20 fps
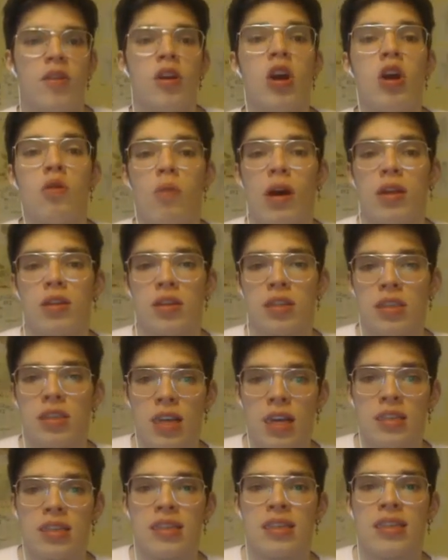while
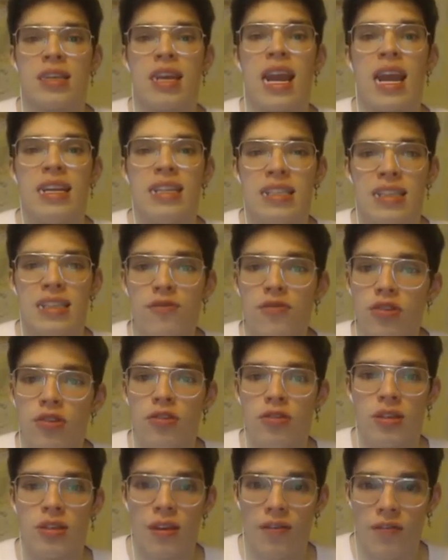discussing a difficult
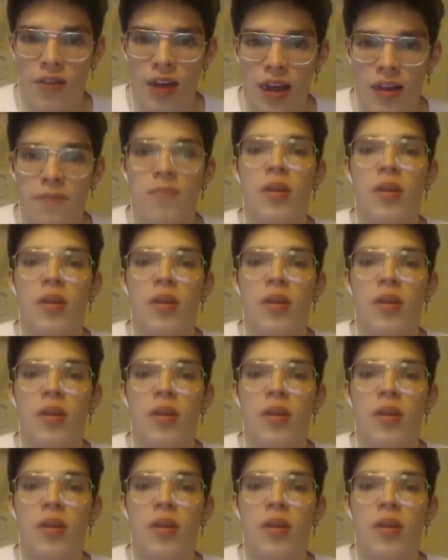event,